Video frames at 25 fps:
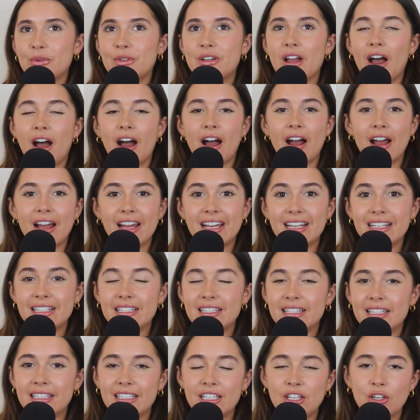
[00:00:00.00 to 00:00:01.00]

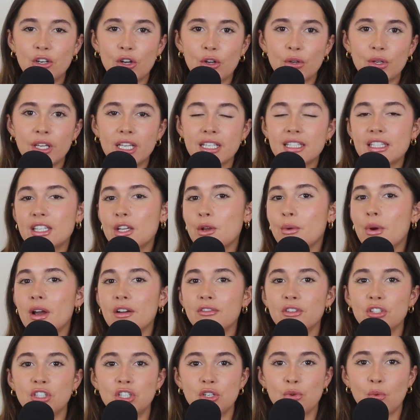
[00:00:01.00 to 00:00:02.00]
guys and, kissing
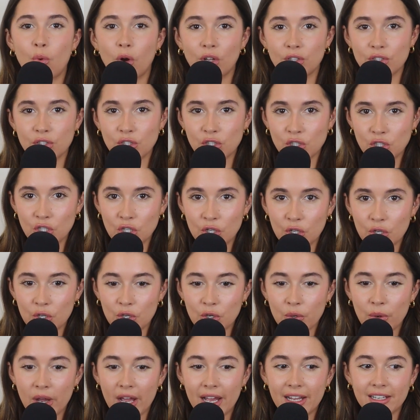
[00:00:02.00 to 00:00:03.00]
whoever she wants
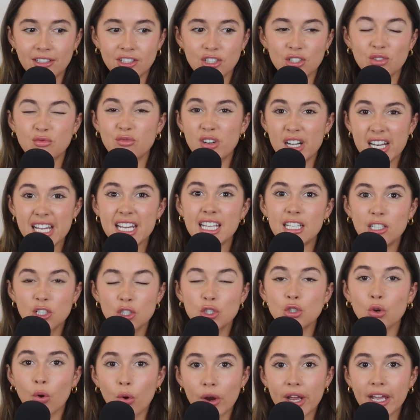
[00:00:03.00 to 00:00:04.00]
to and just really
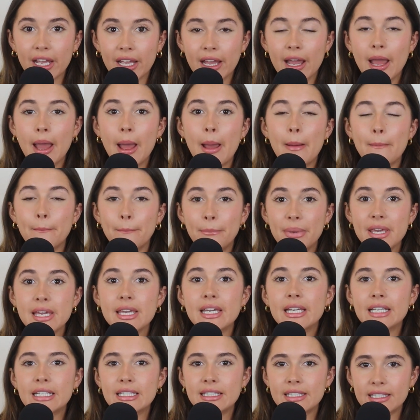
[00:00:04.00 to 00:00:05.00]
enjoying
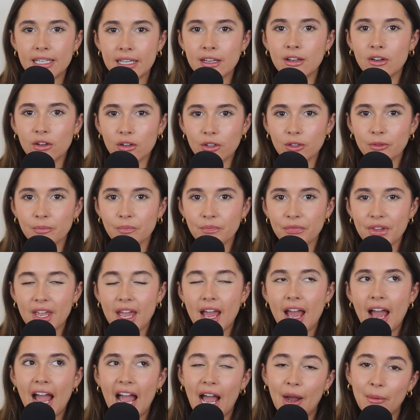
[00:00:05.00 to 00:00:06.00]
being single.
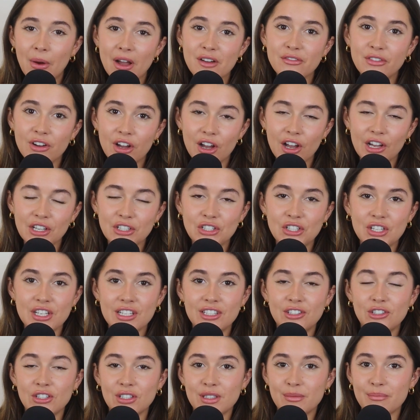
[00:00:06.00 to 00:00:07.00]
However,
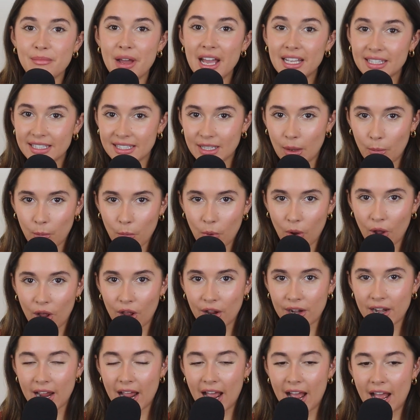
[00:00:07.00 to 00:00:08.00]
she's just met
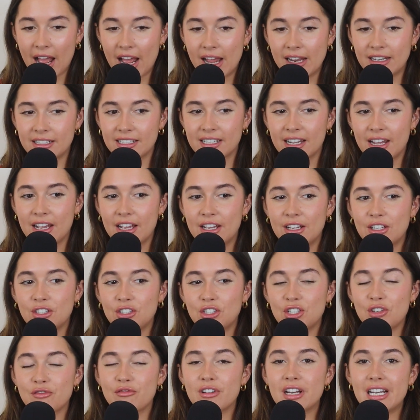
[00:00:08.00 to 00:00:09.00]
someone and
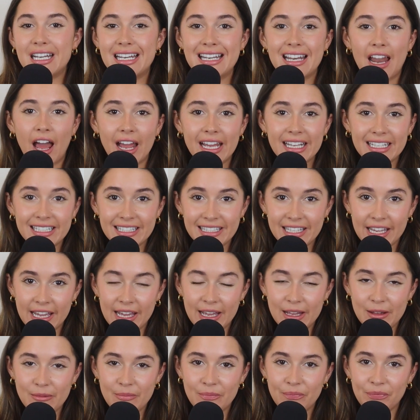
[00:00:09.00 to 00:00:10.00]
she really likes
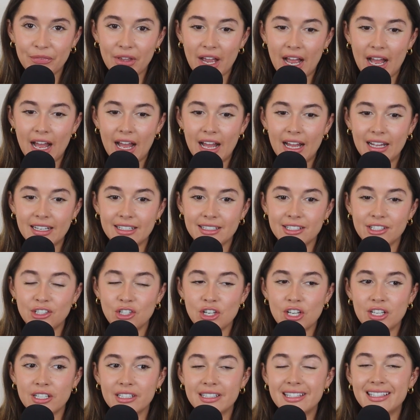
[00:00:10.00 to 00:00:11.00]
him and
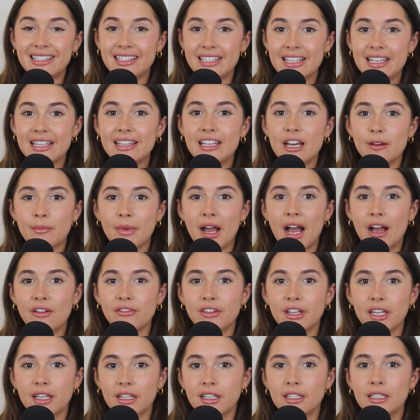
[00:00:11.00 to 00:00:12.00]
she could see them
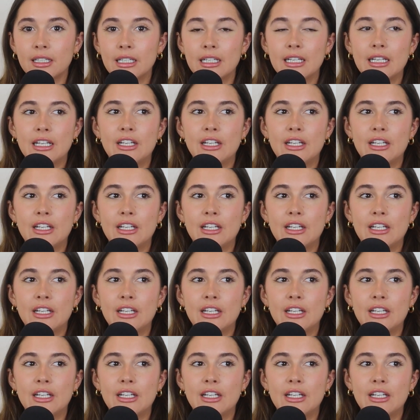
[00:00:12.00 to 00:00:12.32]
having,